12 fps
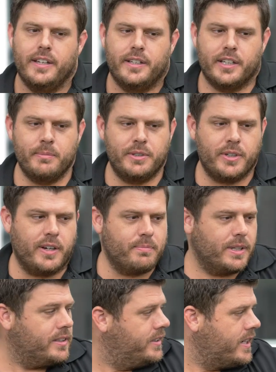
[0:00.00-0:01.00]
it can be tough,
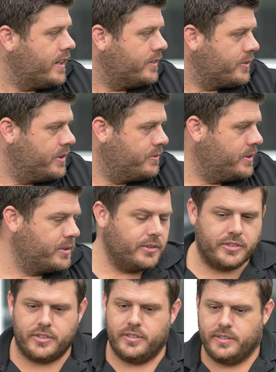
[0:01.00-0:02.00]
but yeah,
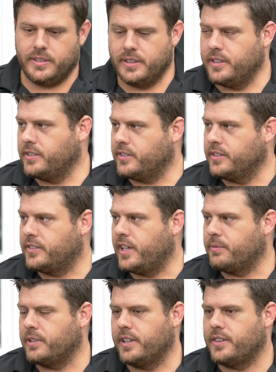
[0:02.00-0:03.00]
reviews is, is
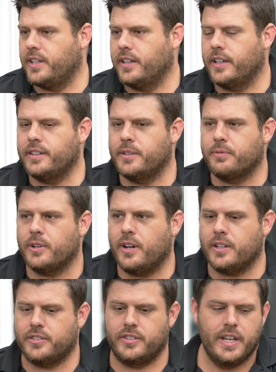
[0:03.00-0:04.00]
definitely the thing. And then for
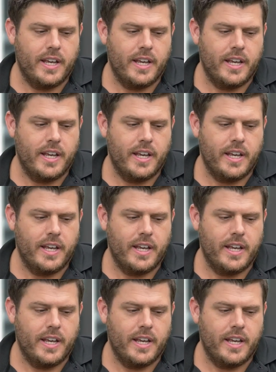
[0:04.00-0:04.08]
us,